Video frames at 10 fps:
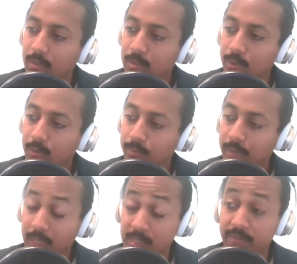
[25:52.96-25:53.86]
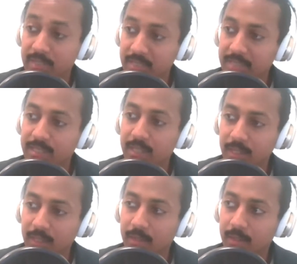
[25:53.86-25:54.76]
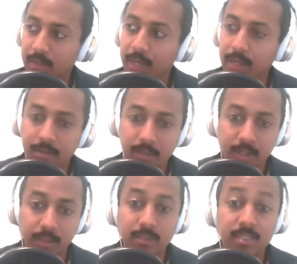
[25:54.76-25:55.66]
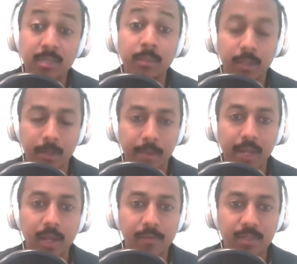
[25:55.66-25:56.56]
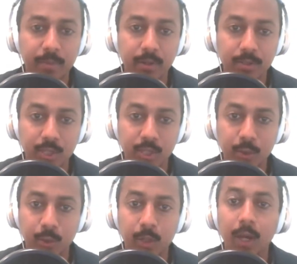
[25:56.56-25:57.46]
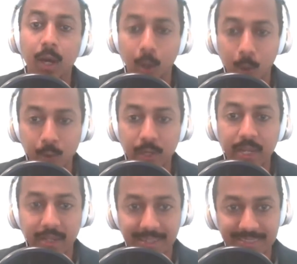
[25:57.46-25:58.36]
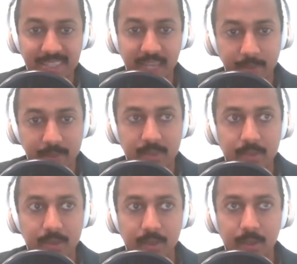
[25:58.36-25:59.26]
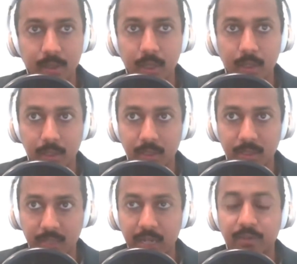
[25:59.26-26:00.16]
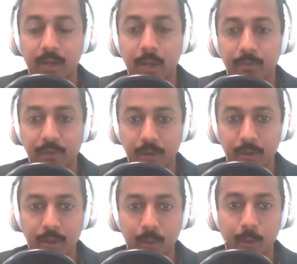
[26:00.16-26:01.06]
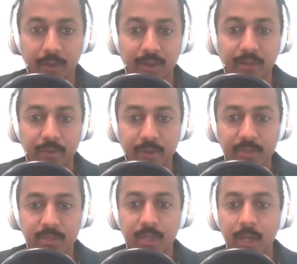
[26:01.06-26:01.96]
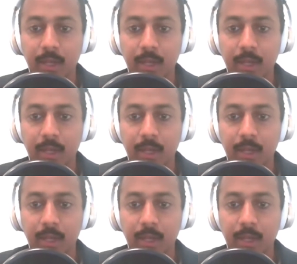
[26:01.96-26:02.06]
to, because of necessity, and a similar competitive spirit to you own and accept eh, this kind of comfort with difference